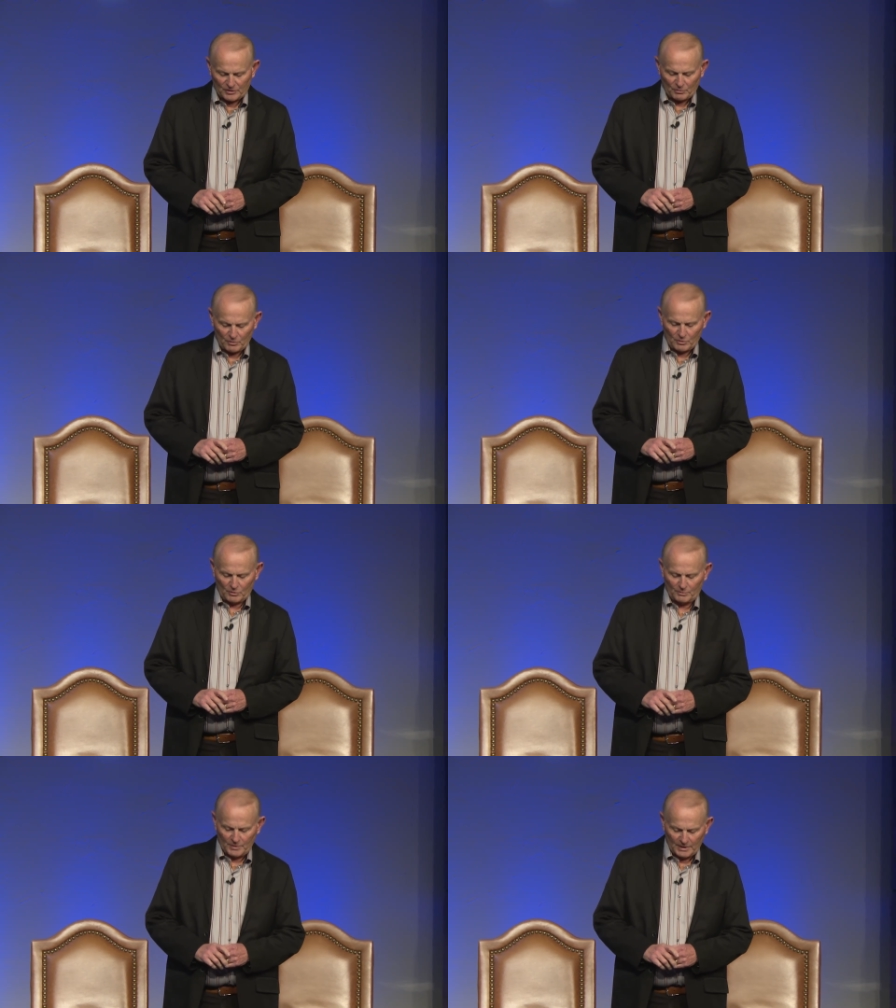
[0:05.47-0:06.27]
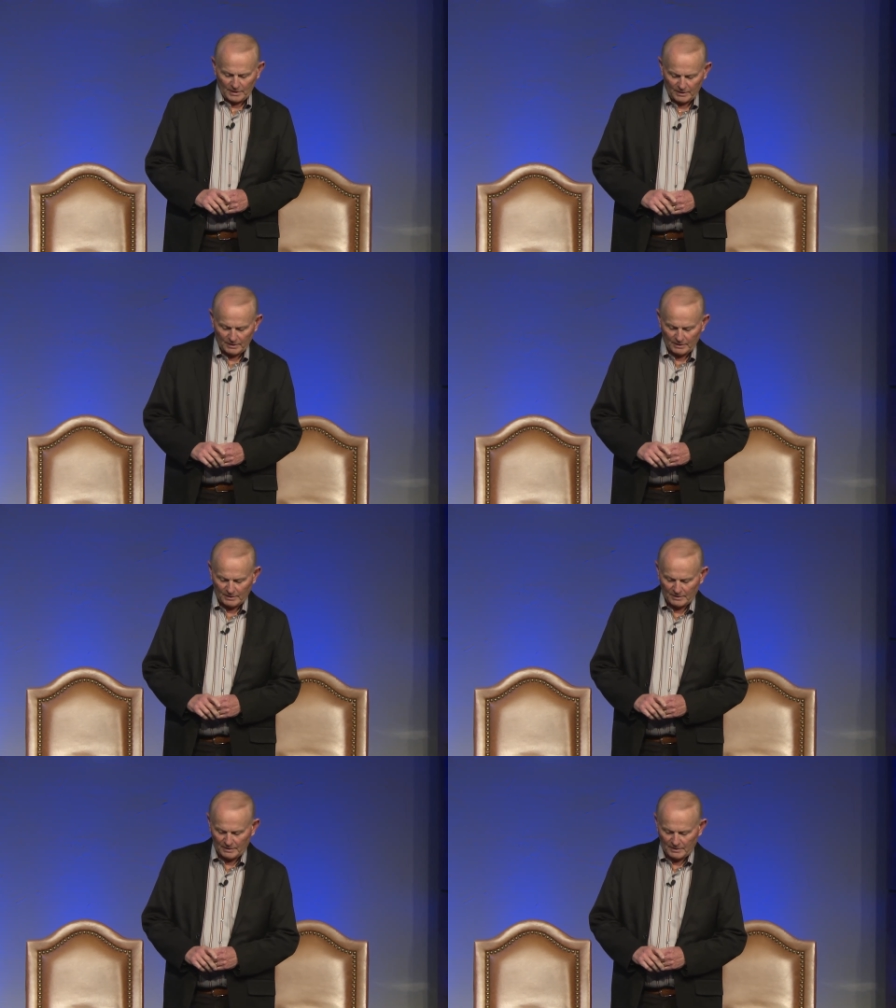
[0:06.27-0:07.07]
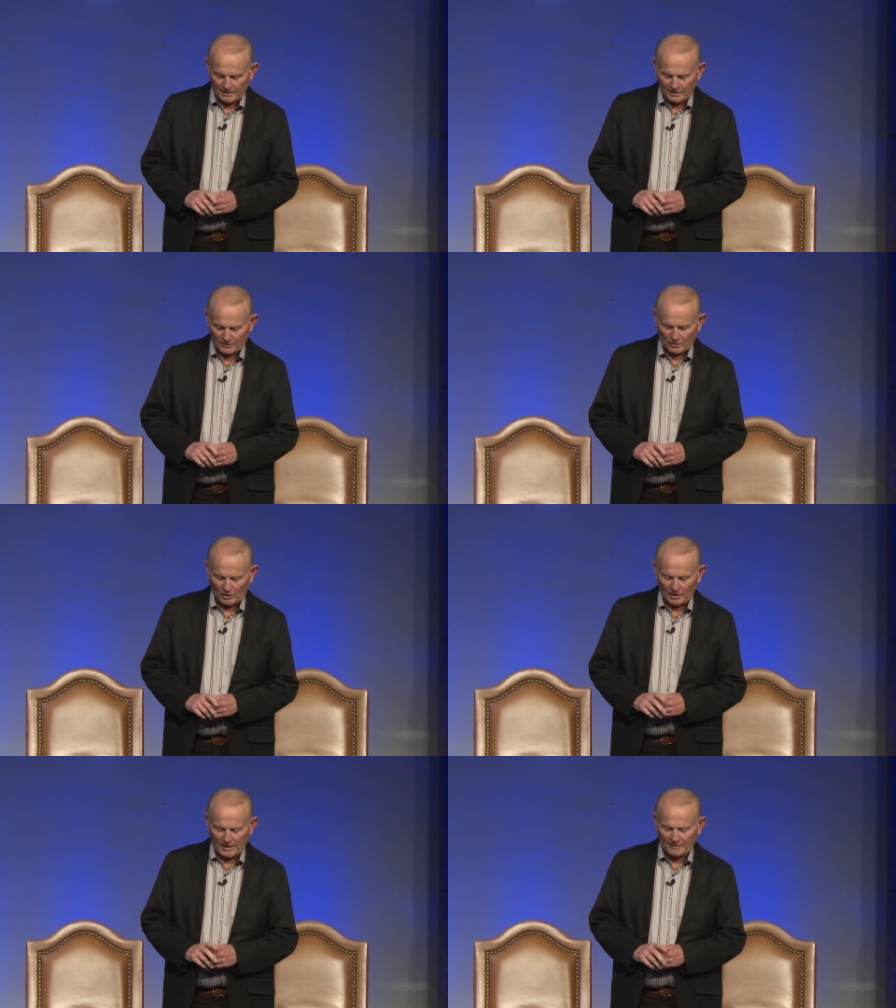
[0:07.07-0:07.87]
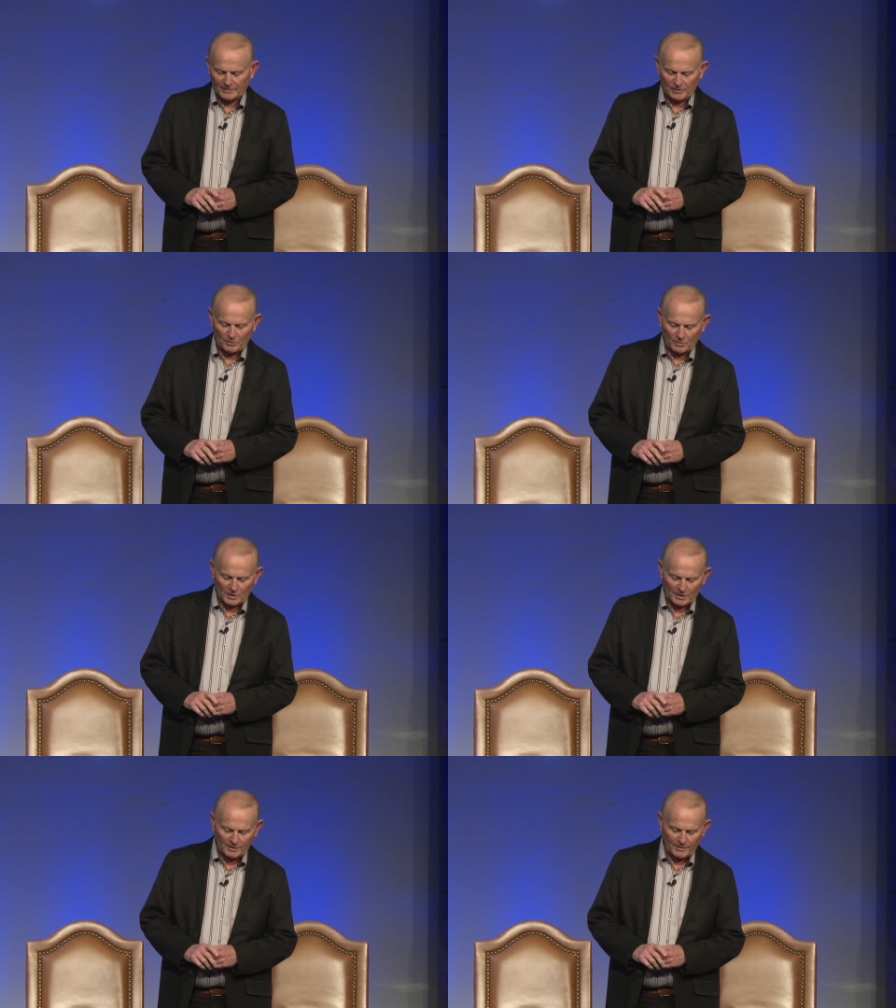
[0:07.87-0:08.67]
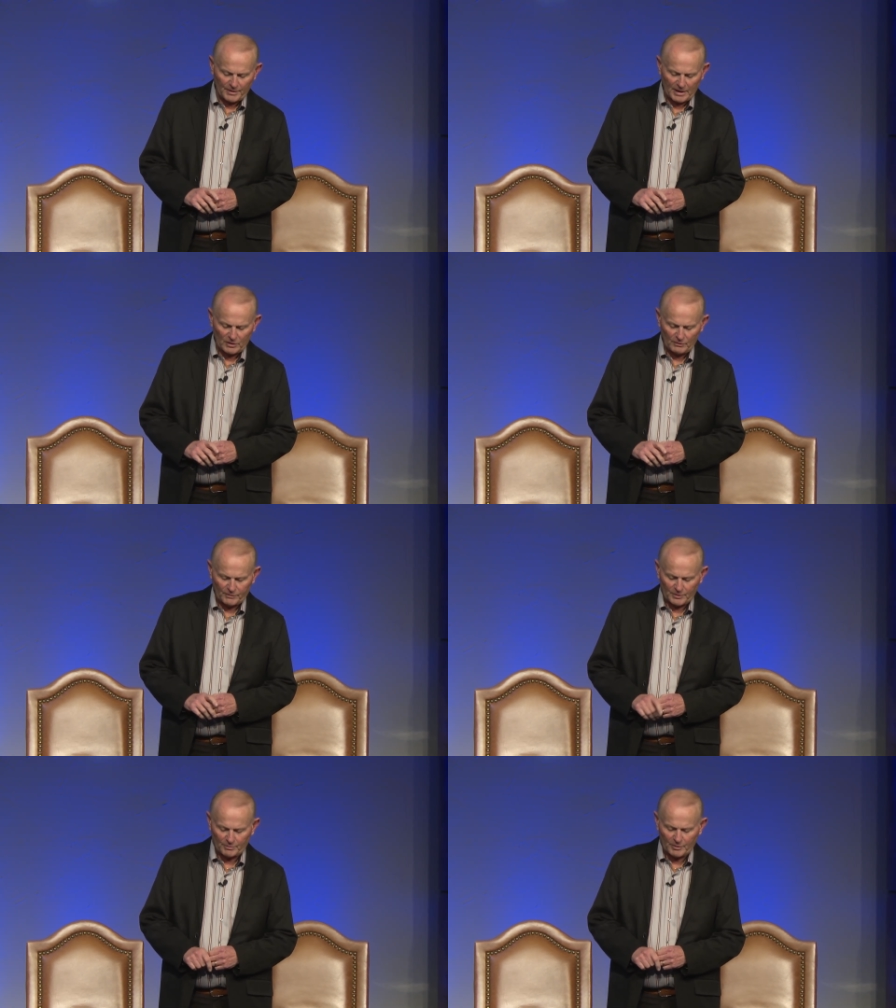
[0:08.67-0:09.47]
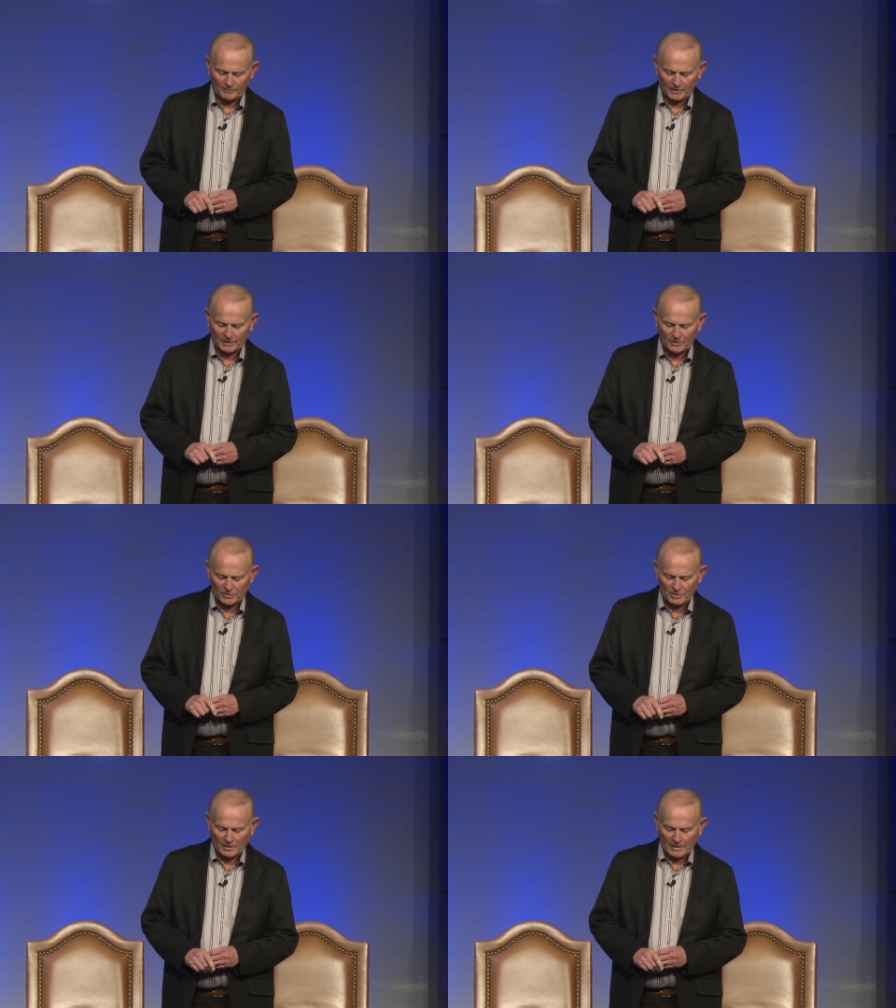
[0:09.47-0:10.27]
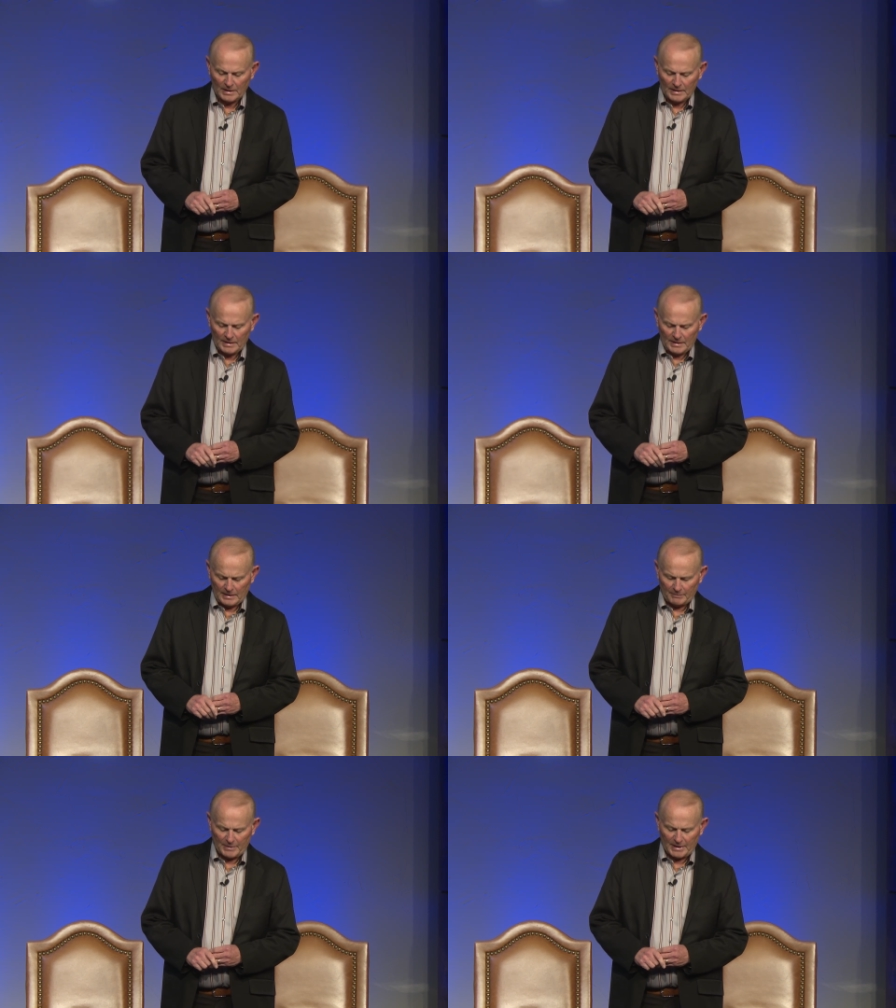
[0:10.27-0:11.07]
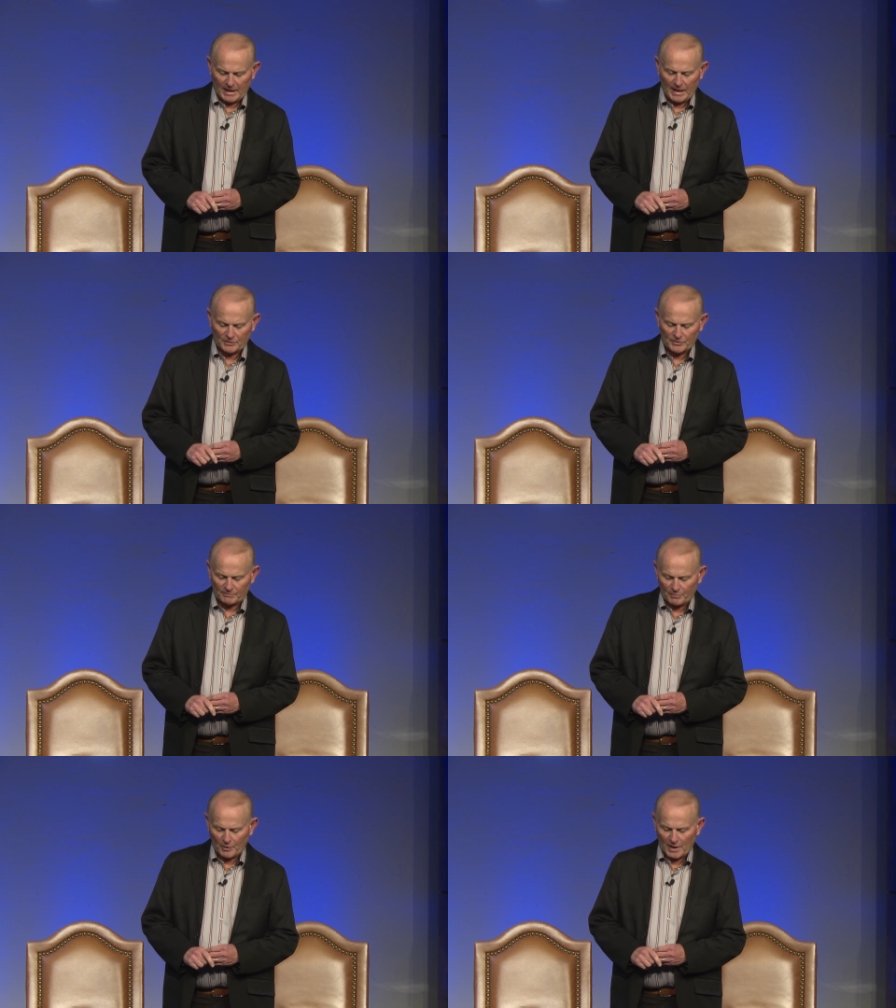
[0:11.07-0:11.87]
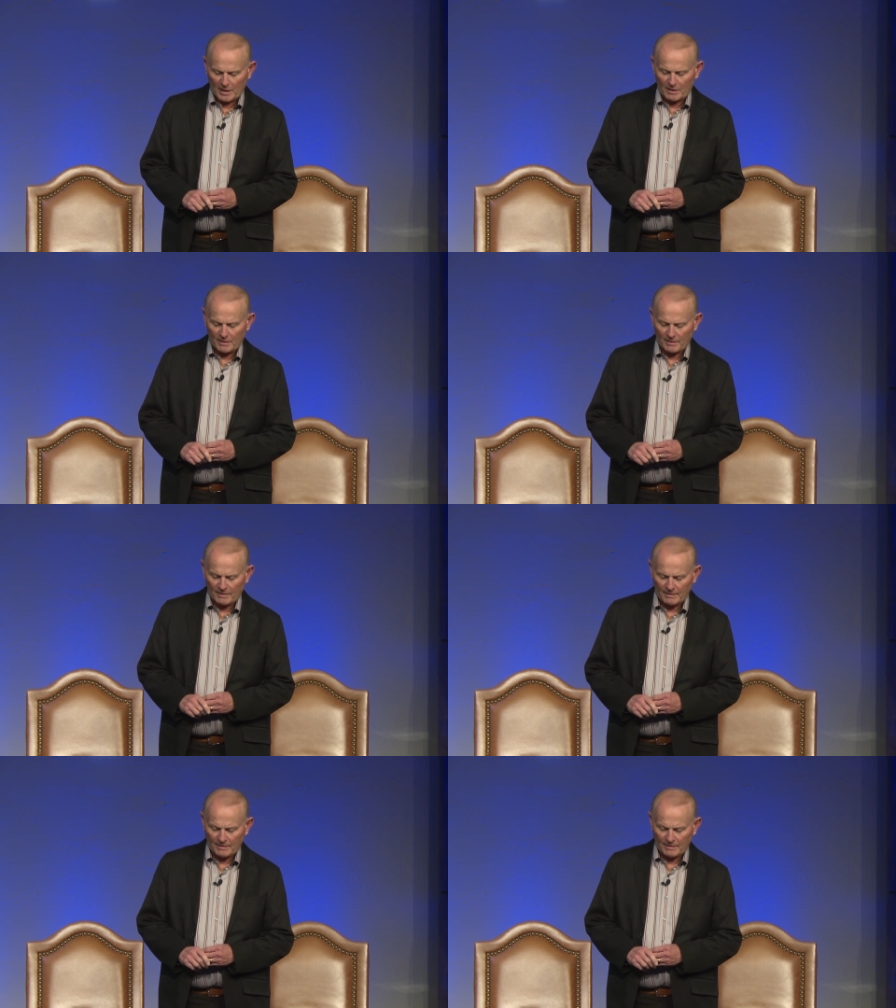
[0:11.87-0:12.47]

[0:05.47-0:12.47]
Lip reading: room to call heaven to earth. Thank you for the privilege of being a house of prayer.